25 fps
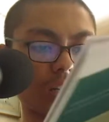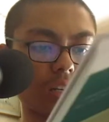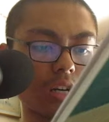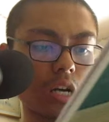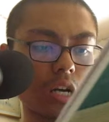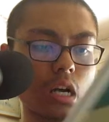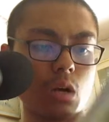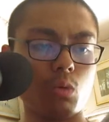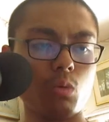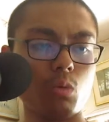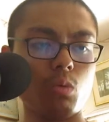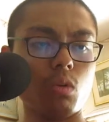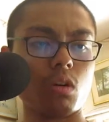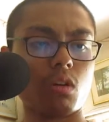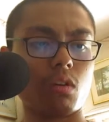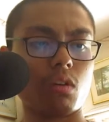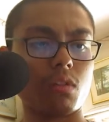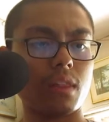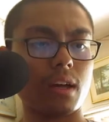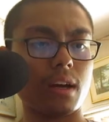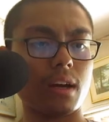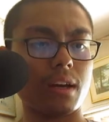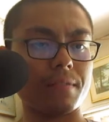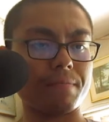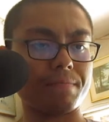I will work on
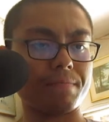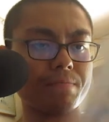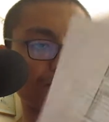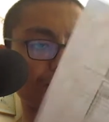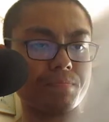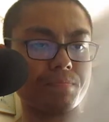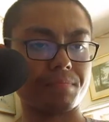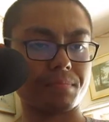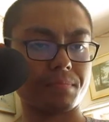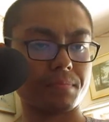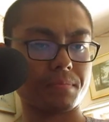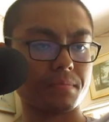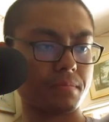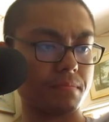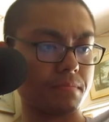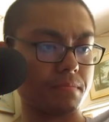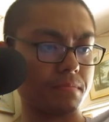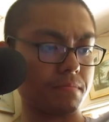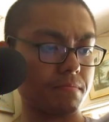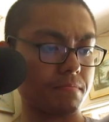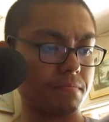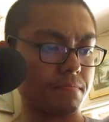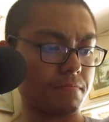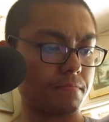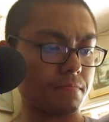that.
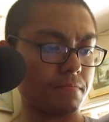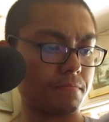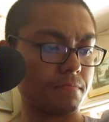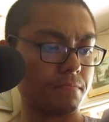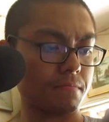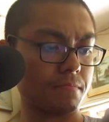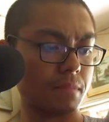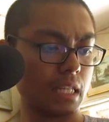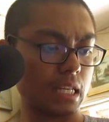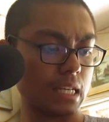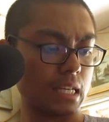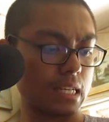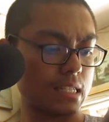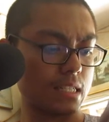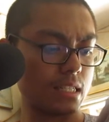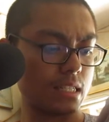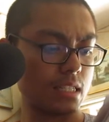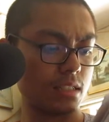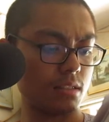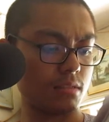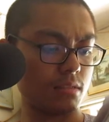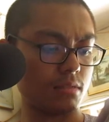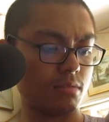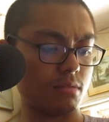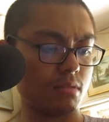
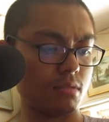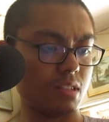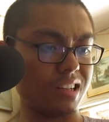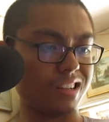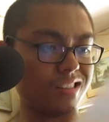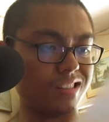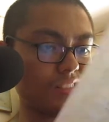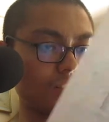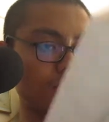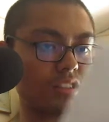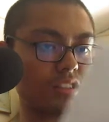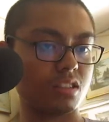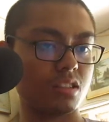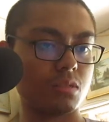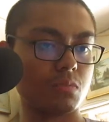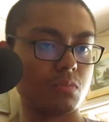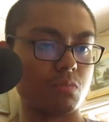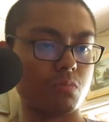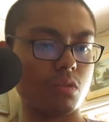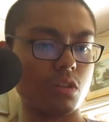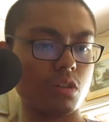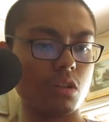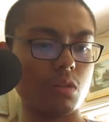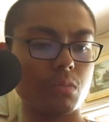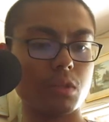And that's
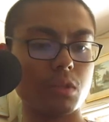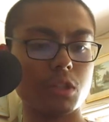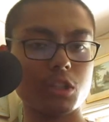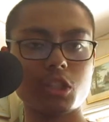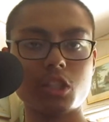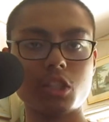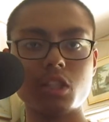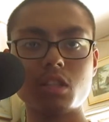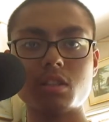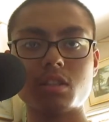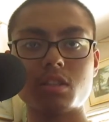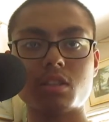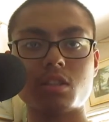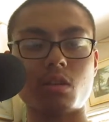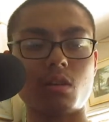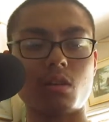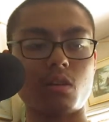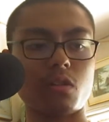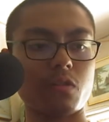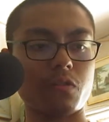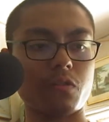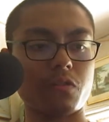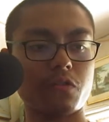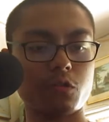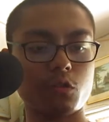pretty much it
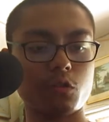of